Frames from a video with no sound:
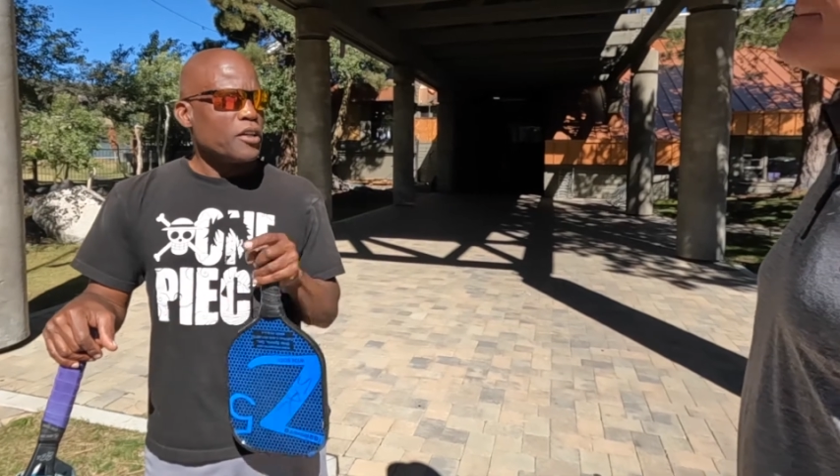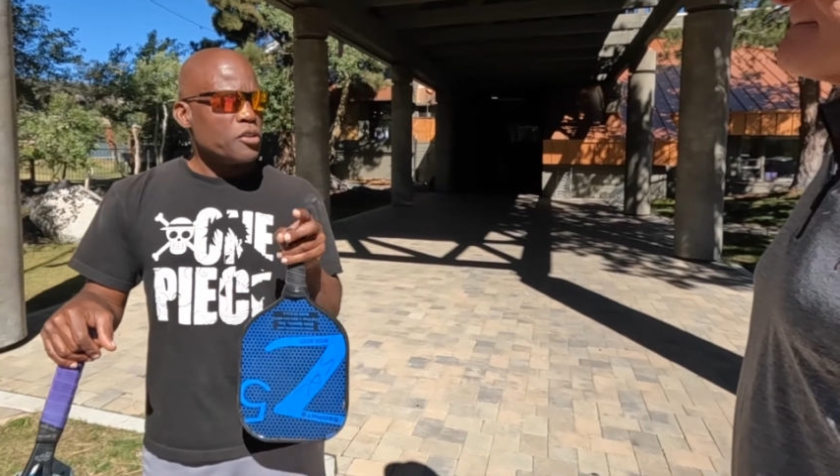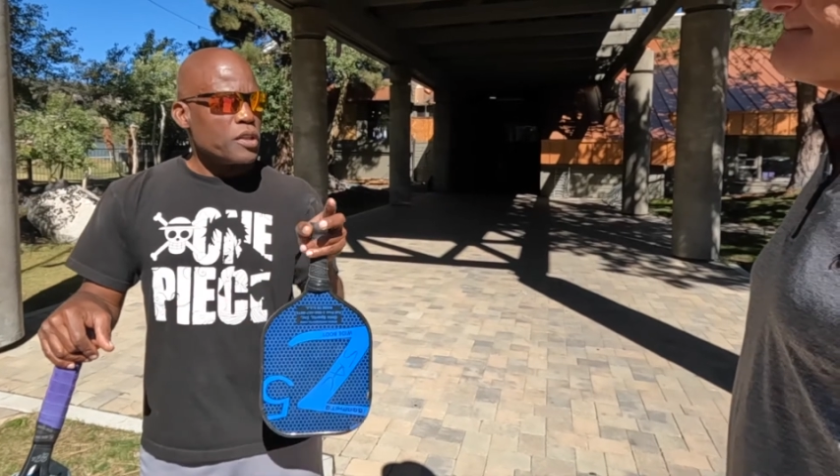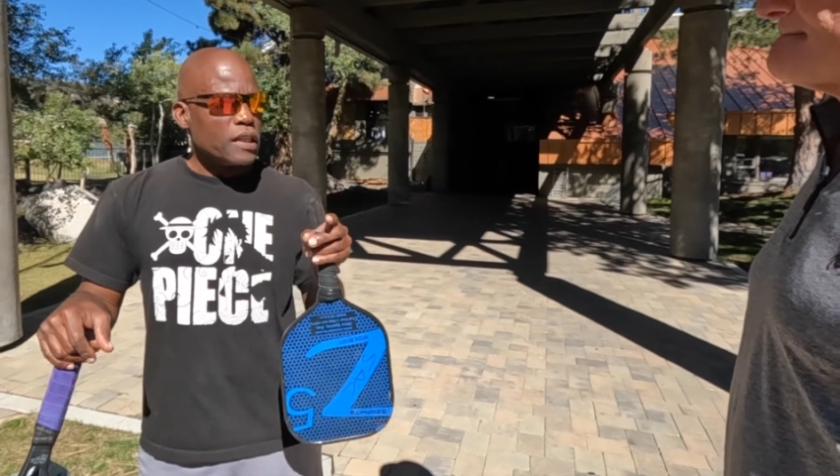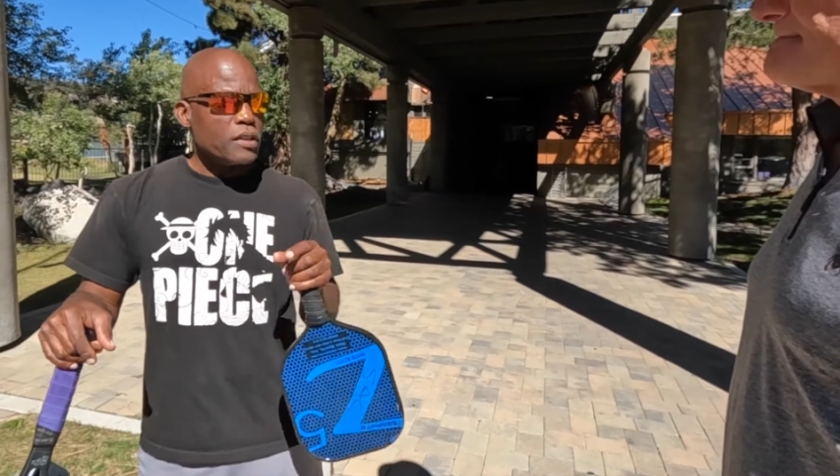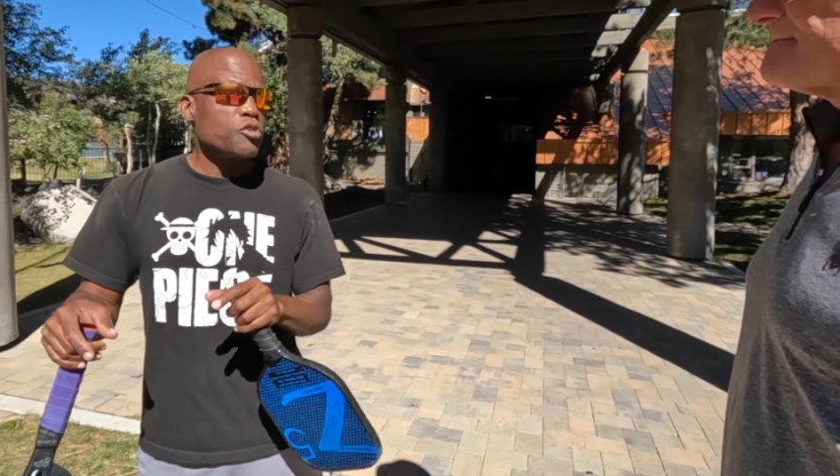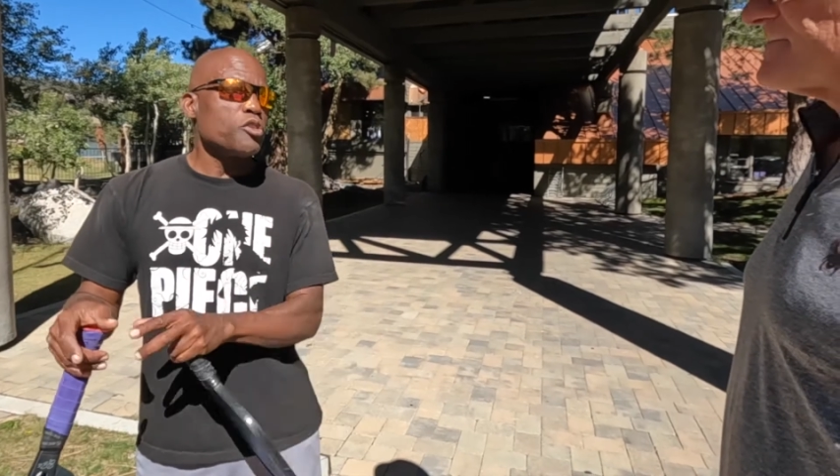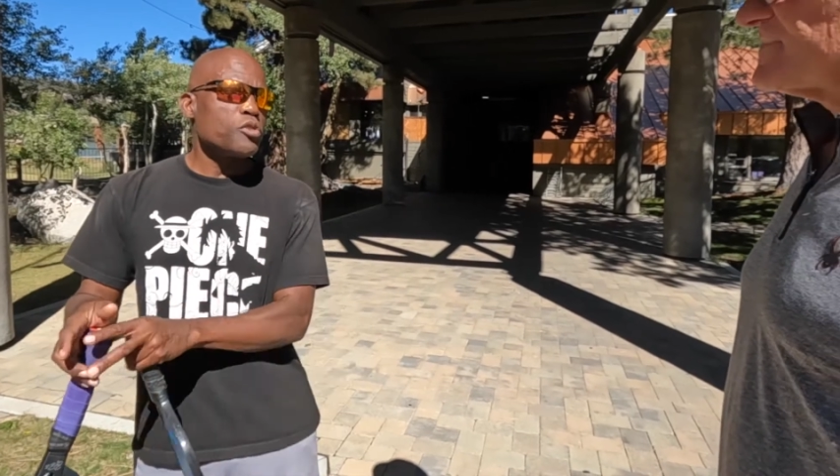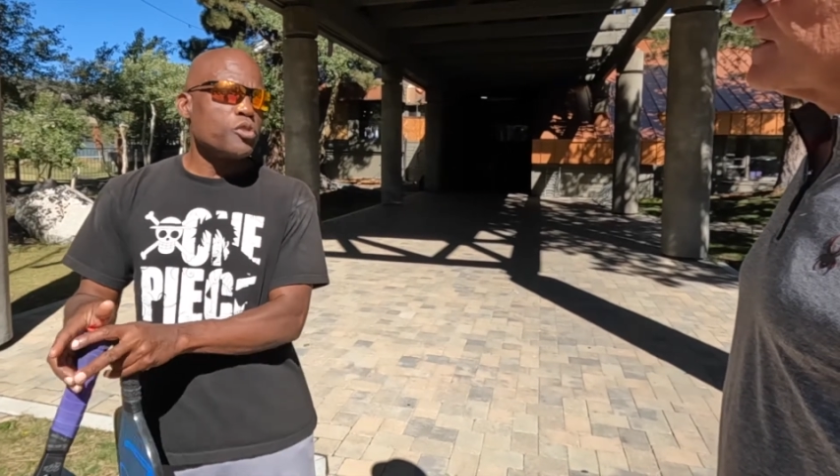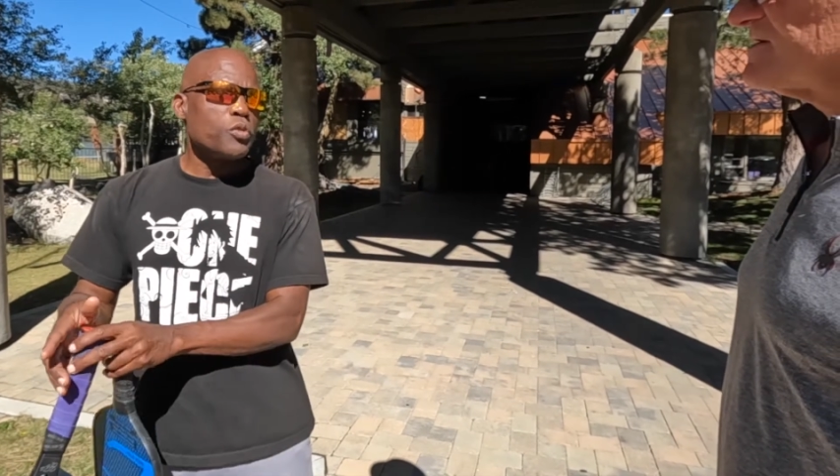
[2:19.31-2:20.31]

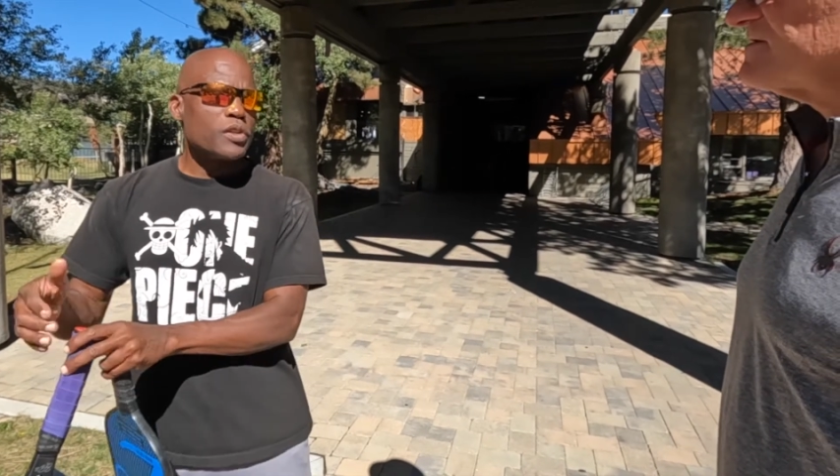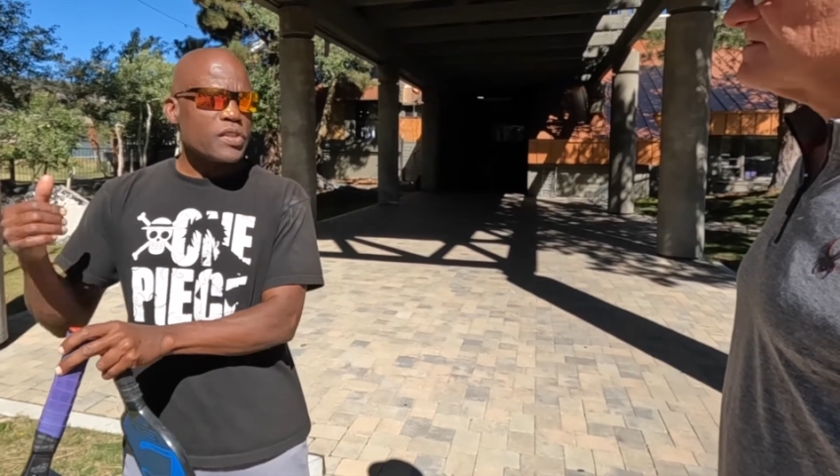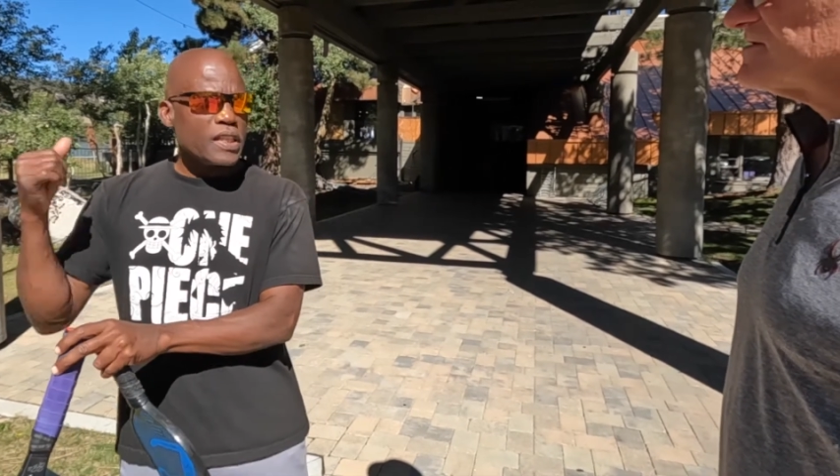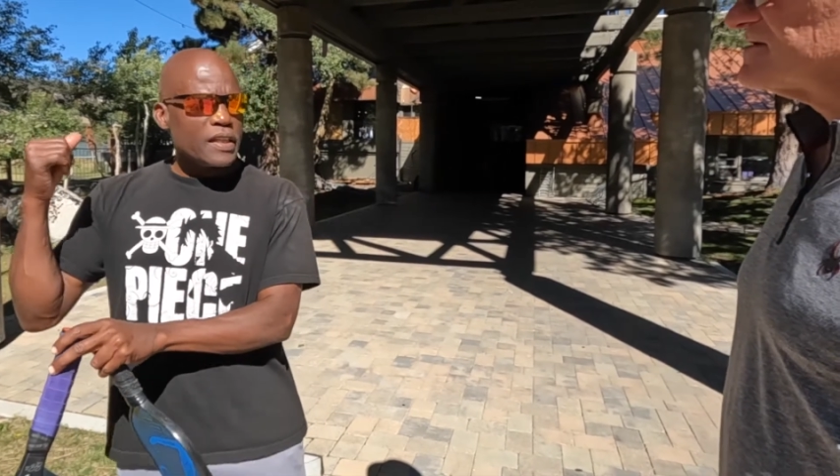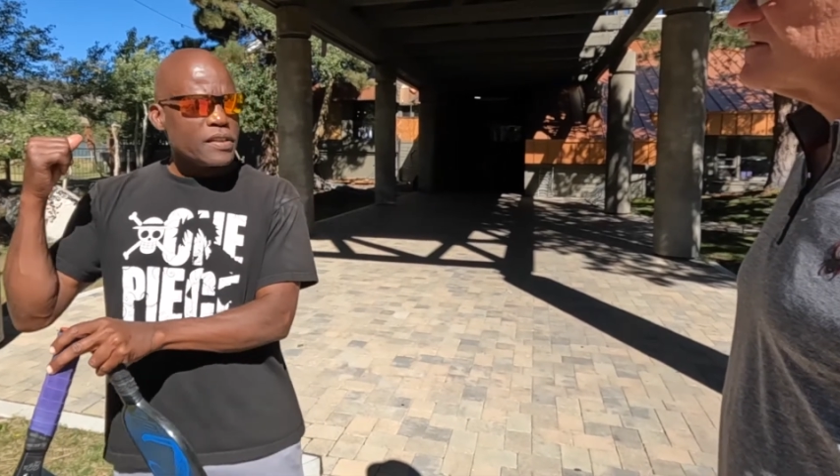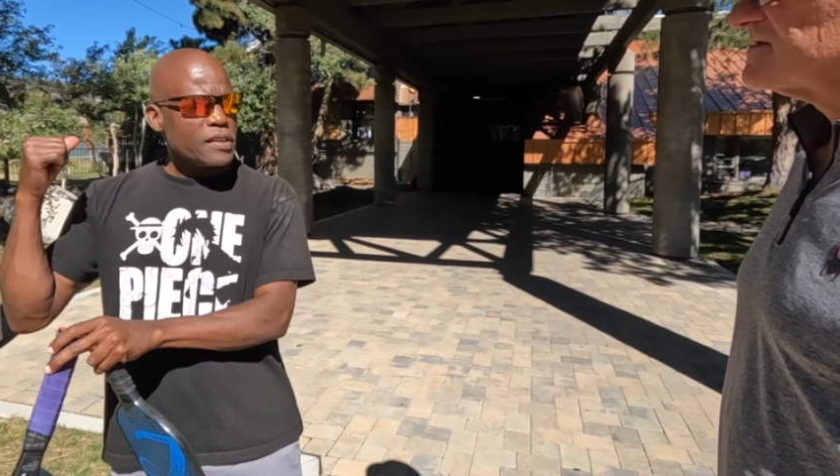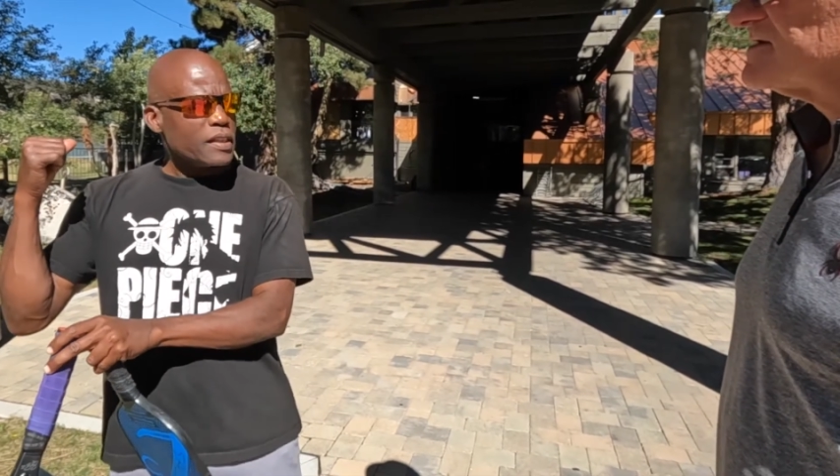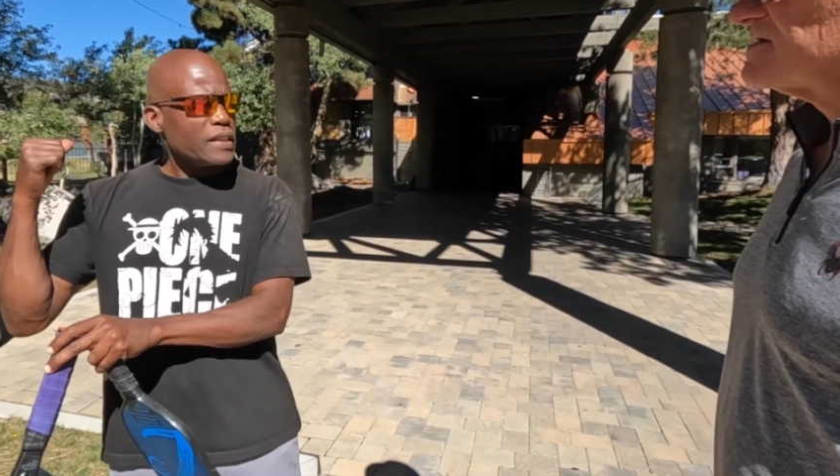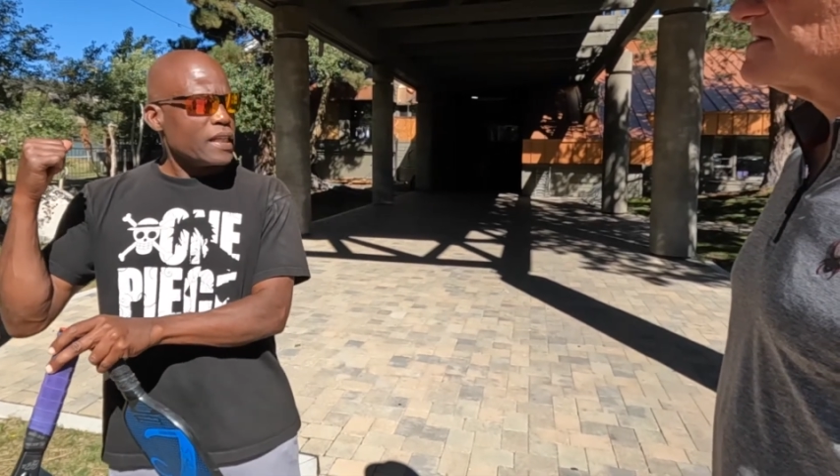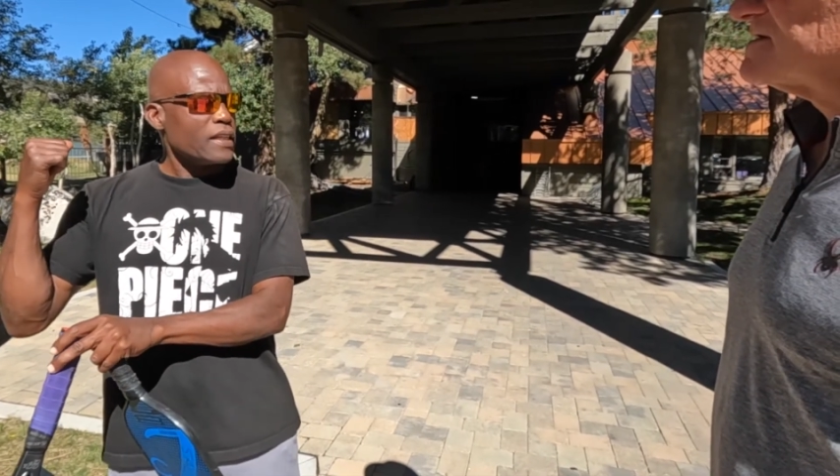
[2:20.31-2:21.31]
You will see there's still
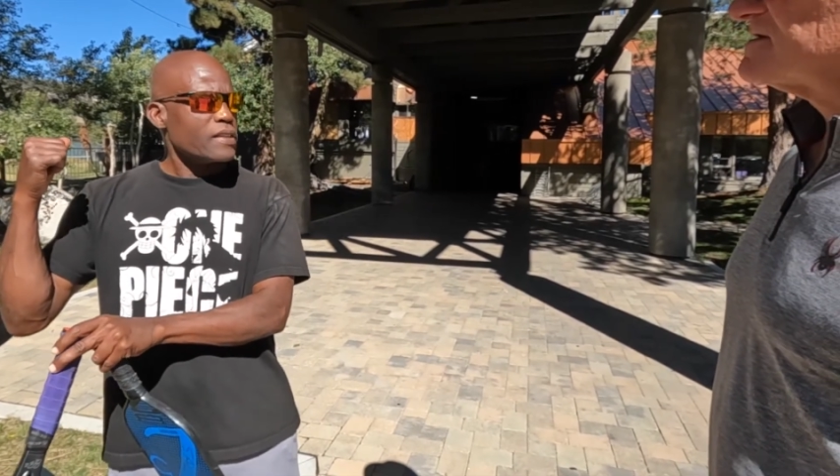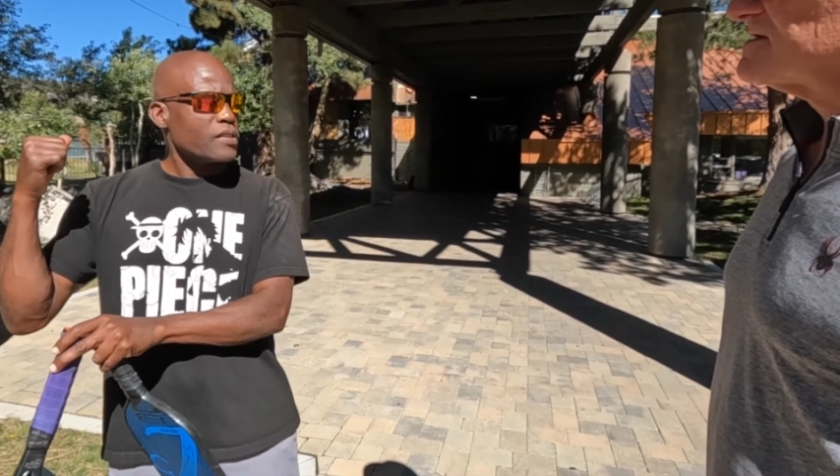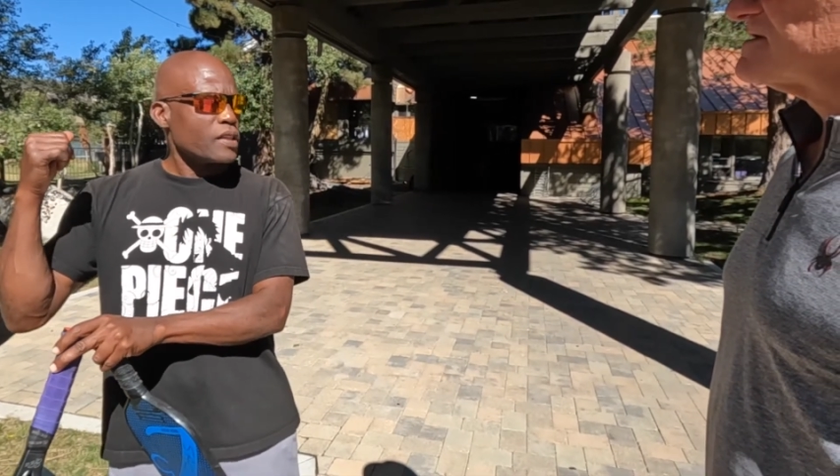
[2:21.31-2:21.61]
a tennis